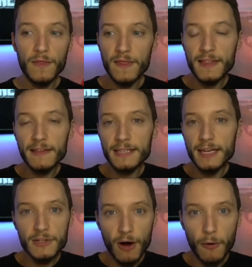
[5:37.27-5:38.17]
these
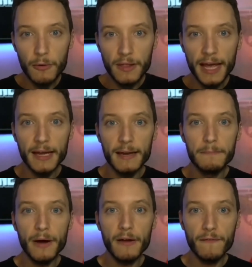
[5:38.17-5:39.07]
things are all
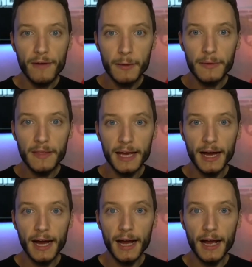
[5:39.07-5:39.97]
related, but
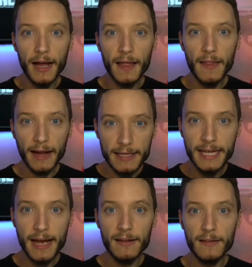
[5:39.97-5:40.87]
frequently, like I
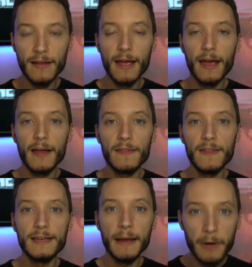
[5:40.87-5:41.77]
said,
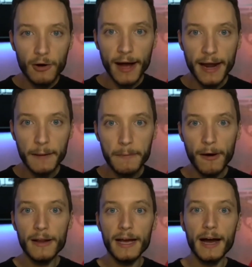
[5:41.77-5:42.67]
the Democratic
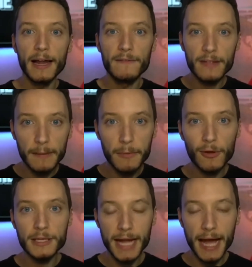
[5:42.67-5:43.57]
Party kind of
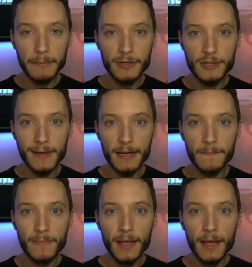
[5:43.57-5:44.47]
liberal
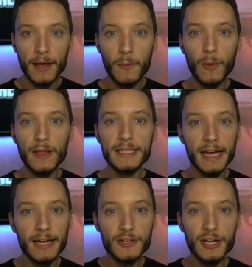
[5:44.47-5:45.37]
establishment will
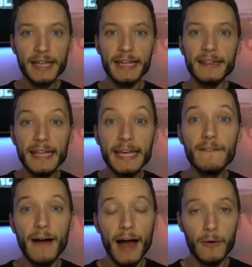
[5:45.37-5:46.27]
intentionally
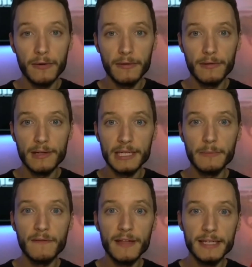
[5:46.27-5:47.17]
leave out
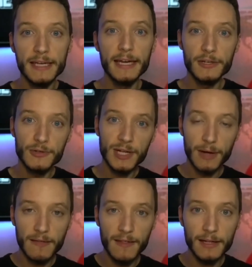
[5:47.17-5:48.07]
some of these key issues.
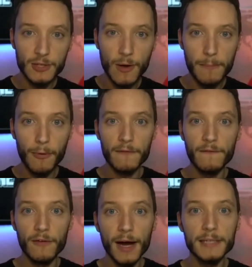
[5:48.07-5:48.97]
That's why I think it's so
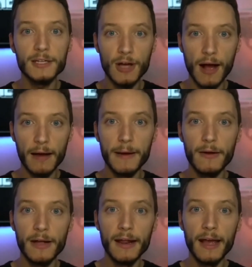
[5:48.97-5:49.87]
important for us to talk
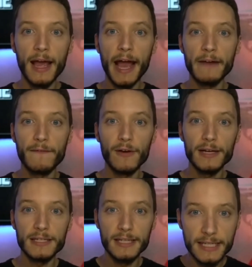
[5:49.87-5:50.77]
about it and for
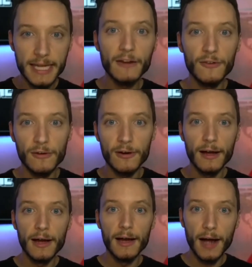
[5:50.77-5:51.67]
us to
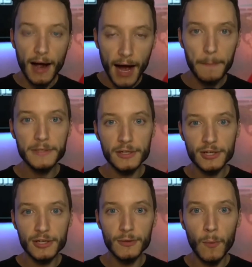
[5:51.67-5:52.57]
center
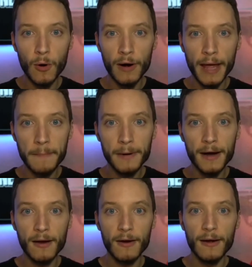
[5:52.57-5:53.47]
opposition to war and
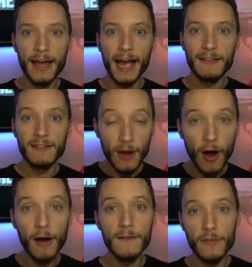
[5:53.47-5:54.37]
empire at the
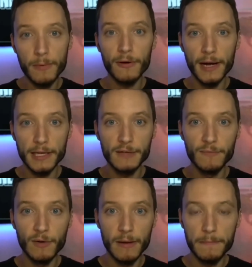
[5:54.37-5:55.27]
heart of the
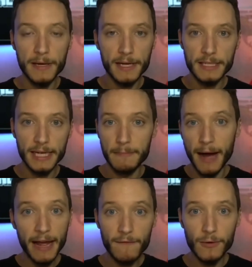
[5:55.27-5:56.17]
progressive movement. Because in
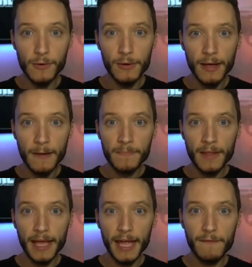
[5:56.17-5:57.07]
my view,
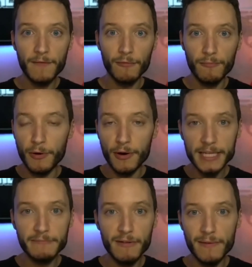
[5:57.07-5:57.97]
if the
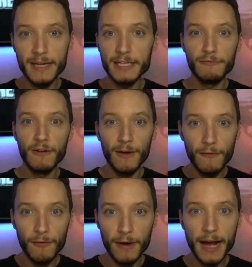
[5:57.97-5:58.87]
progressive movement doesn't
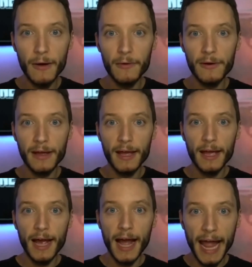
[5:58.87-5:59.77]
revolve around
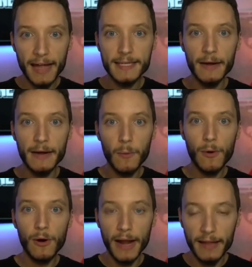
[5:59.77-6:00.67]

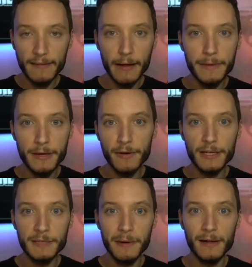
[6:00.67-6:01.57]
anti-war and
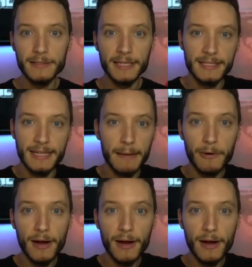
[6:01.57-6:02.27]
anti-imperialist politics, it's not